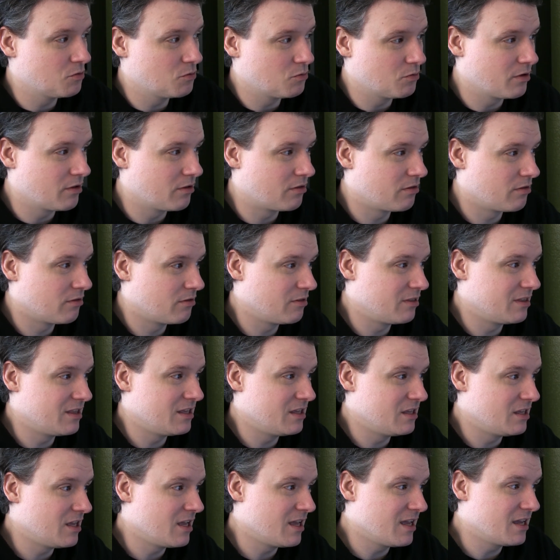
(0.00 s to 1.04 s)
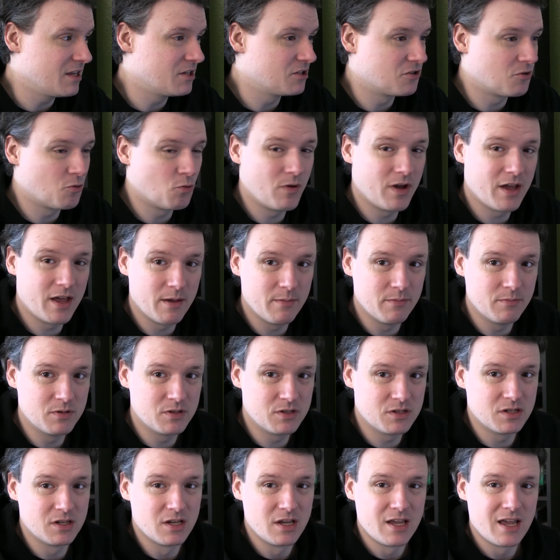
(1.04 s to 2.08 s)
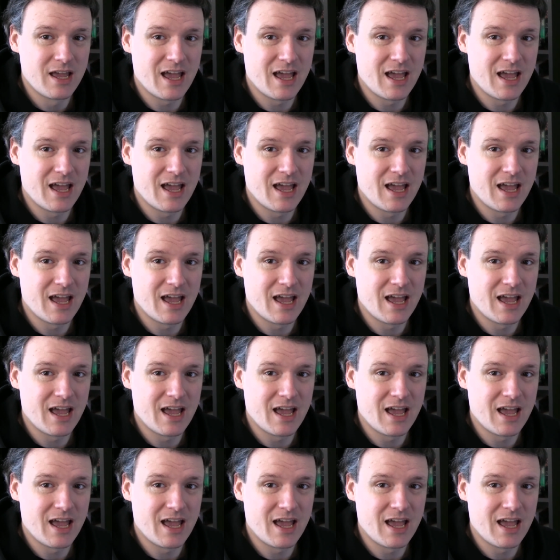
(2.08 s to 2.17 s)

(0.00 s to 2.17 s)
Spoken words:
with the interwebs.